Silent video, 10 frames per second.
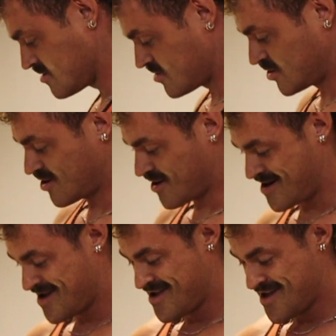Oh sure,
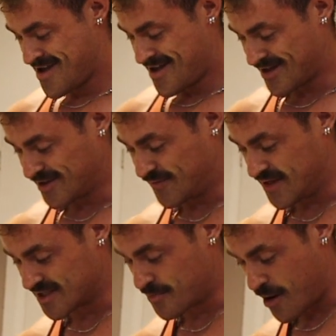it
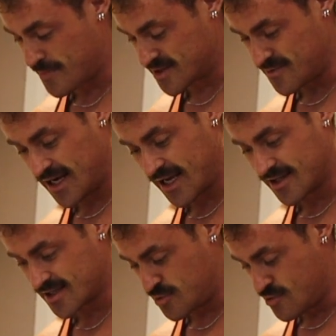defeats the purpose of me licking
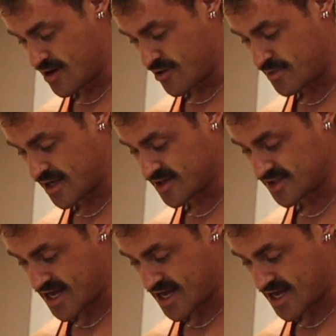the spoon now because